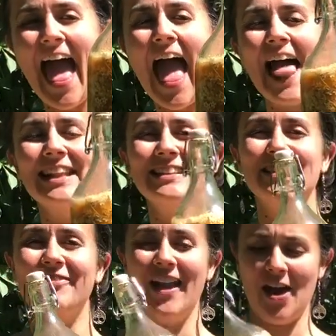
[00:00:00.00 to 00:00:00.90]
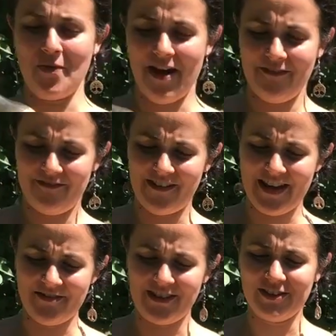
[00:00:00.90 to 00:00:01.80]
elderflower
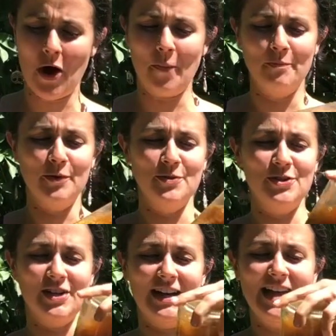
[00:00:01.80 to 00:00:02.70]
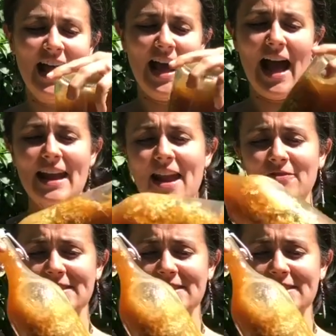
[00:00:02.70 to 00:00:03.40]
flavoured kombucha. And every